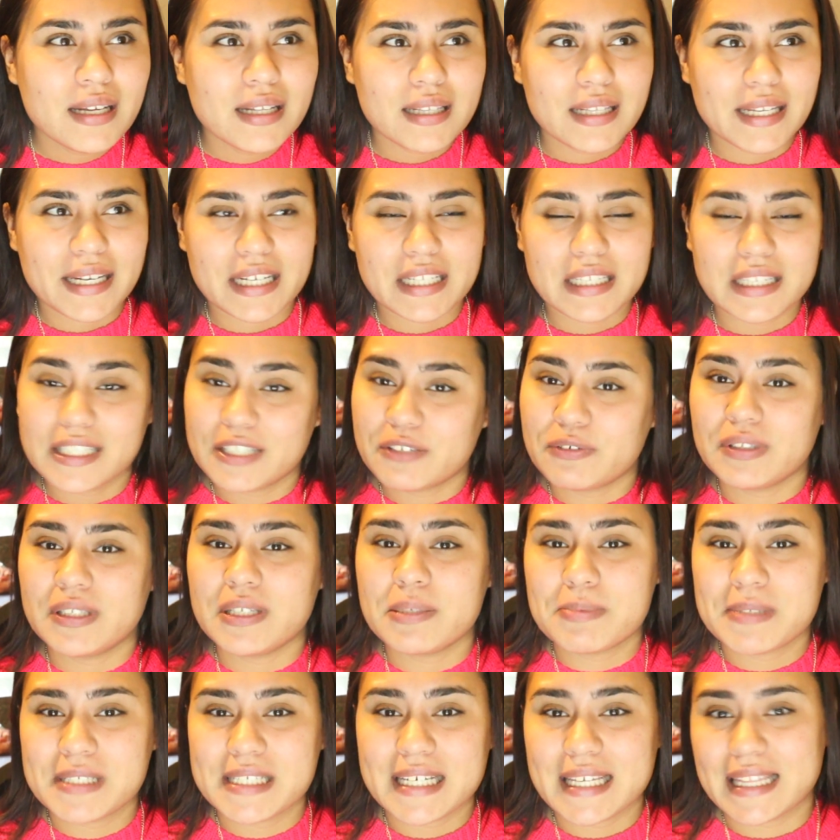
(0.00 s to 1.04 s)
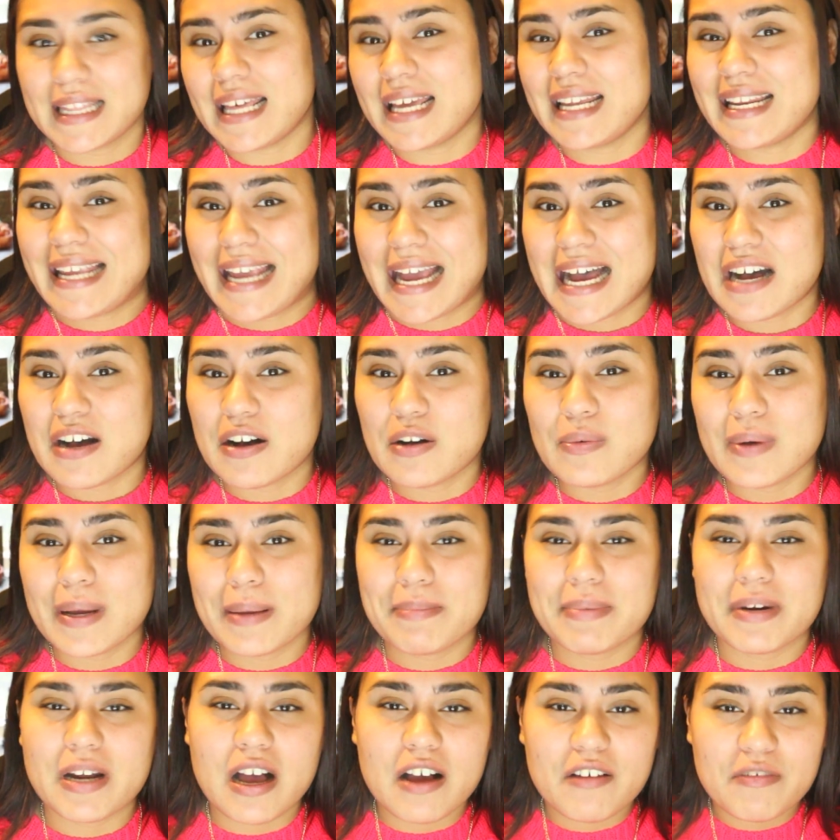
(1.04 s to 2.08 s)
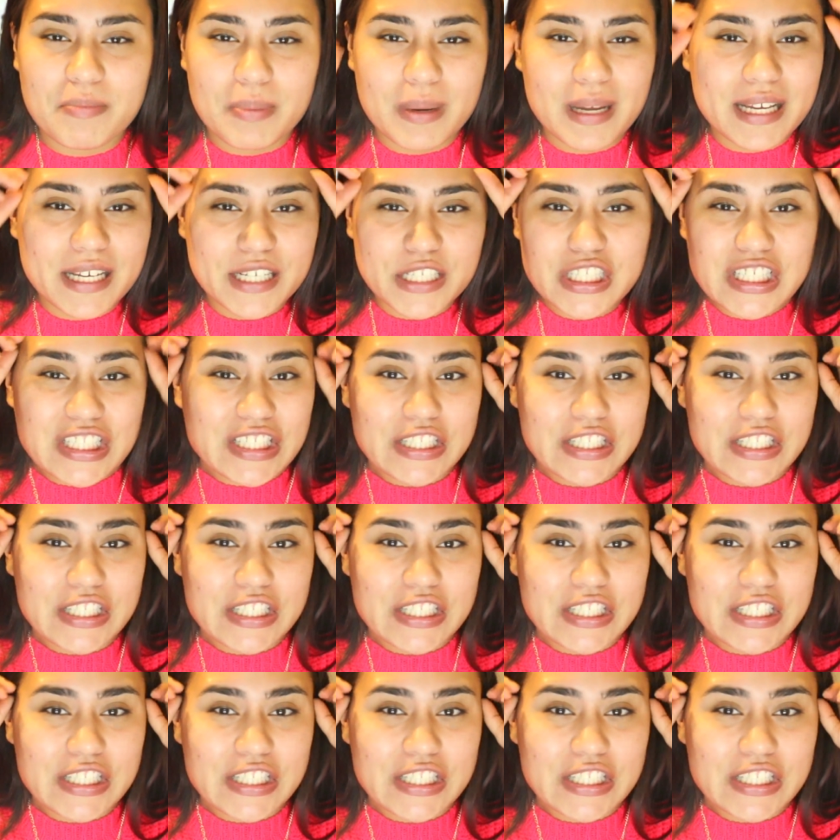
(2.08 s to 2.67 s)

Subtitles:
liquid lipstick, then yeah, I'll wipe it off, but it's